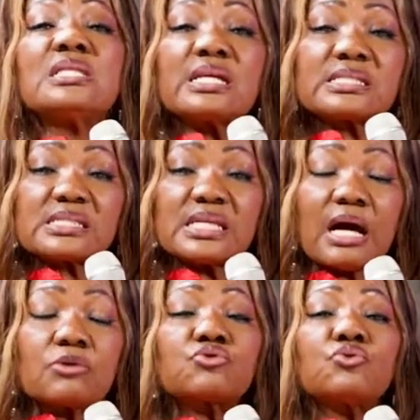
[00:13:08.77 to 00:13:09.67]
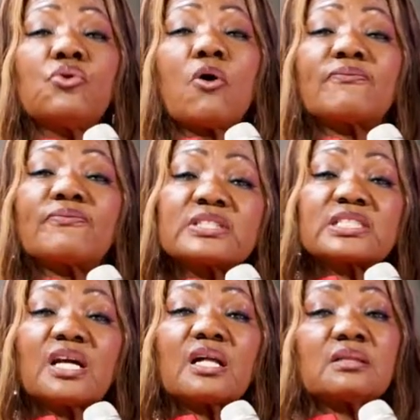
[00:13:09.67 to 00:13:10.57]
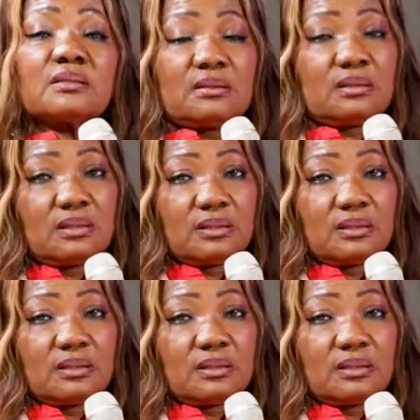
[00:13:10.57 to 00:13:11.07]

Next year, I'll do official